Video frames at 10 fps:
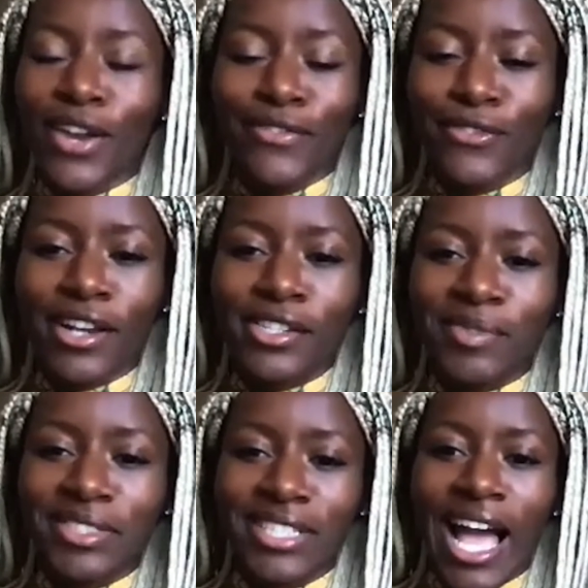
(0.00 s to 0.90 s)
direction
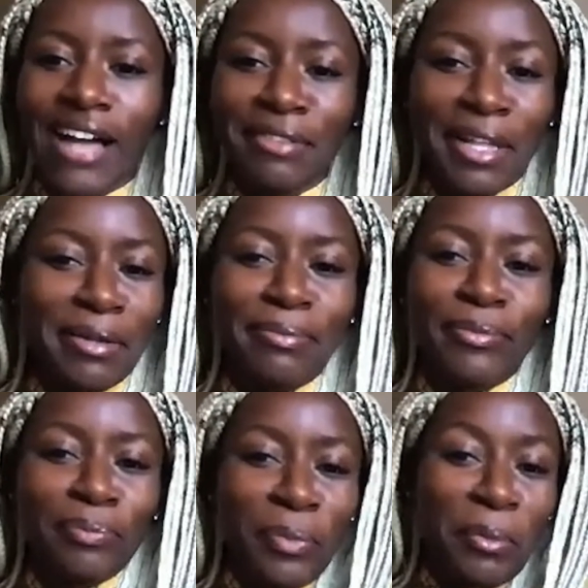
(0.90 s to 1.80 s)
was to have like
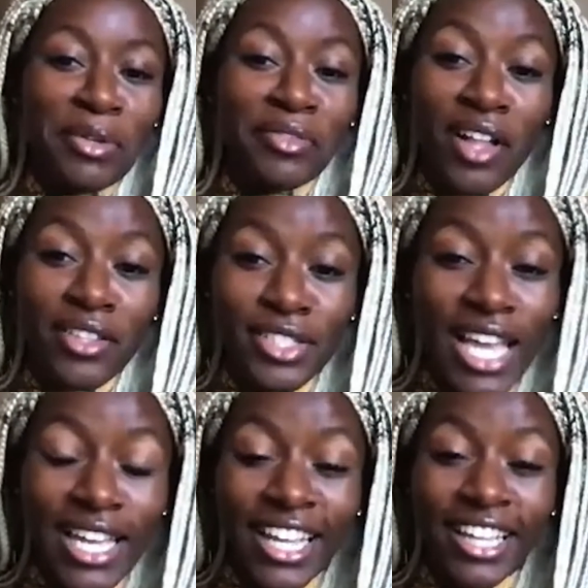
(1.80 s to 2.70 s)
women of color
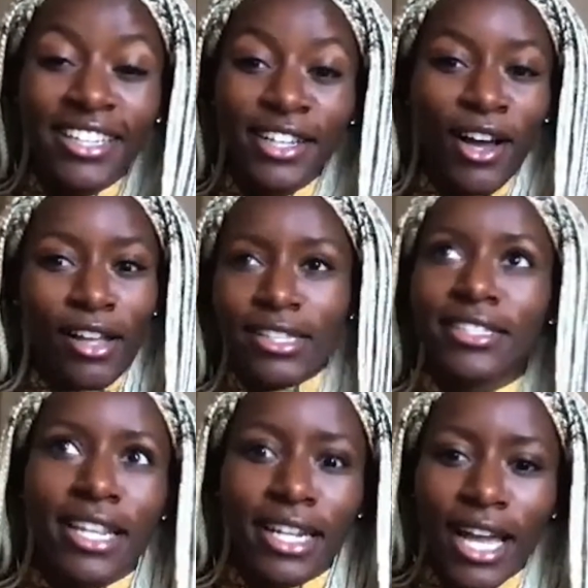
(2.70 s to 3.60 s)
skating on
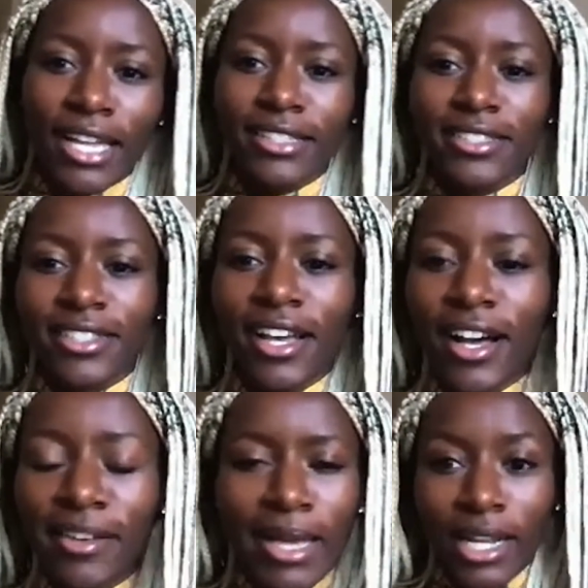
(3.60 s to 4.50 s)
synthetic ice
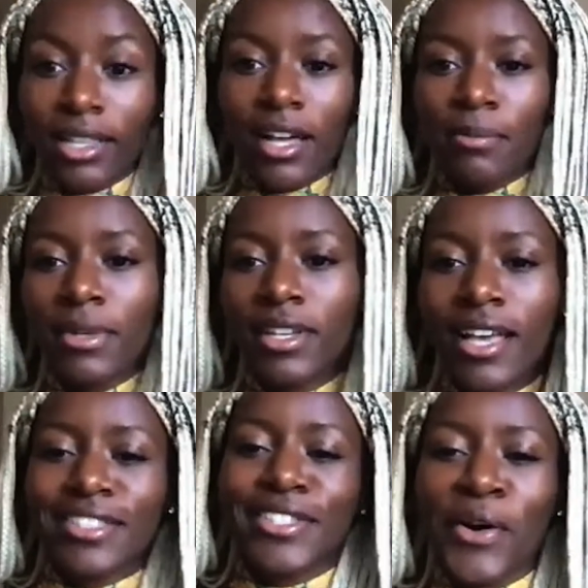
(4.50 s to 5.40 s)
at a club."
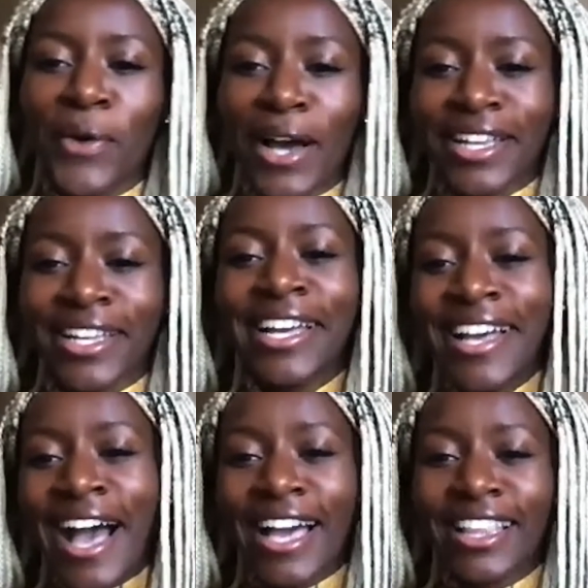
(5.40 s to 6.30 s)
And so
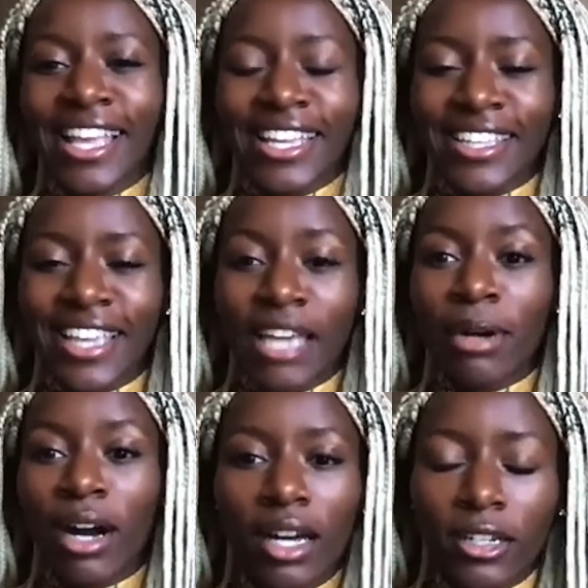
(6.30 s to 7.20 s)
I like came
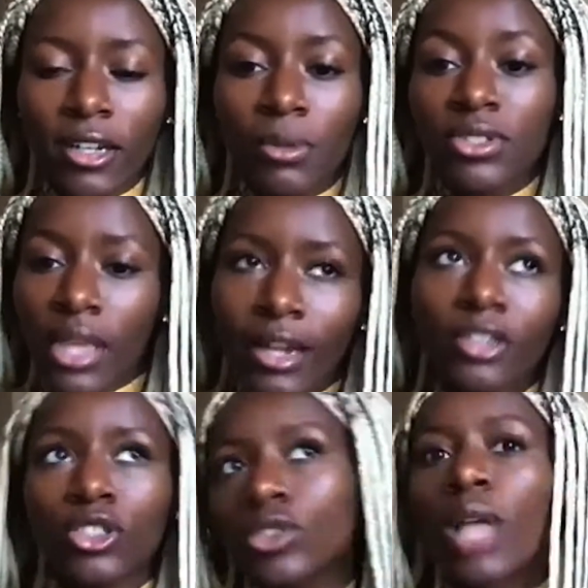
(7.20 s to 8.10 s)
on and I was there
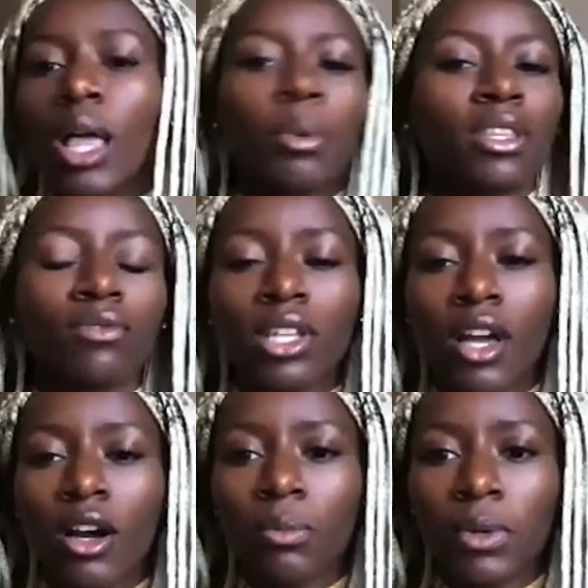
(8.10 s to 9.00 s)
to like be in the
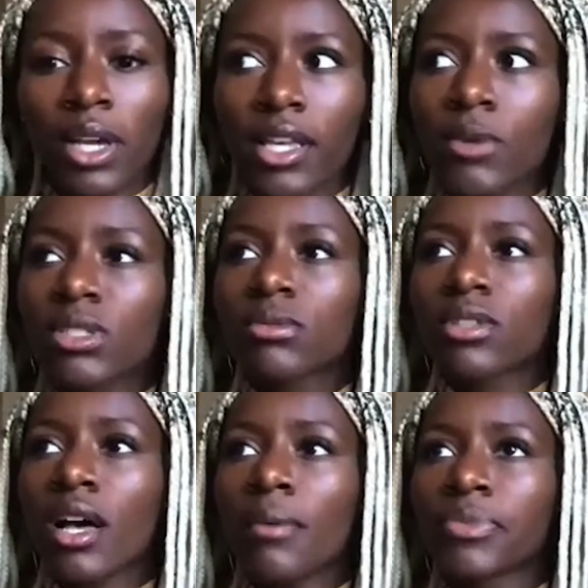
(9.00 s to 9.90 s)
video, but it was
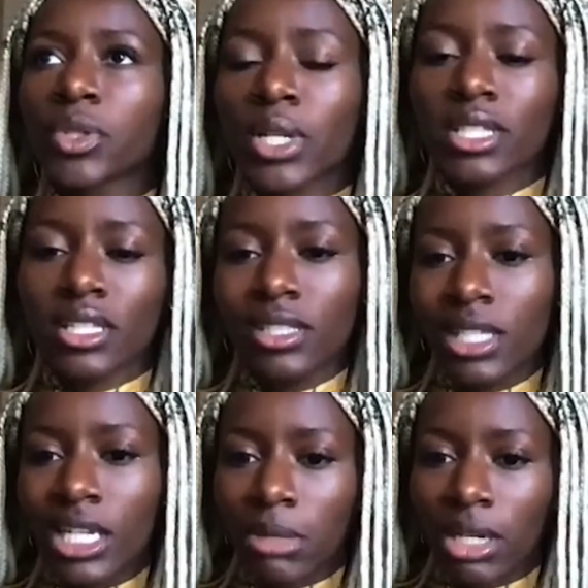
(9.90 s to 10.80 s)

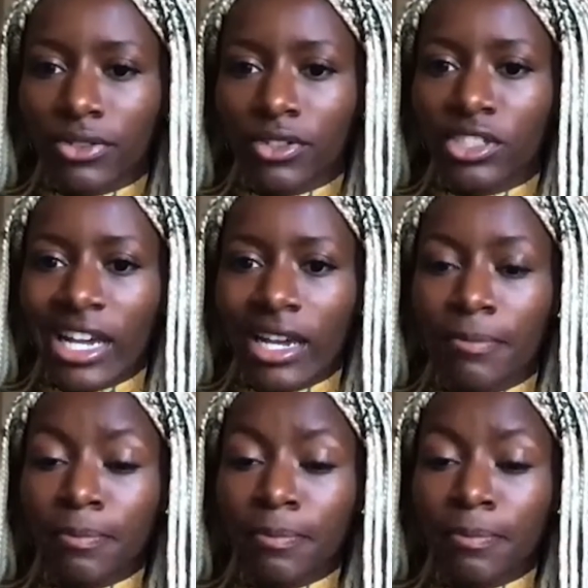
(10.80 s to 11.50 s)
2016, my first time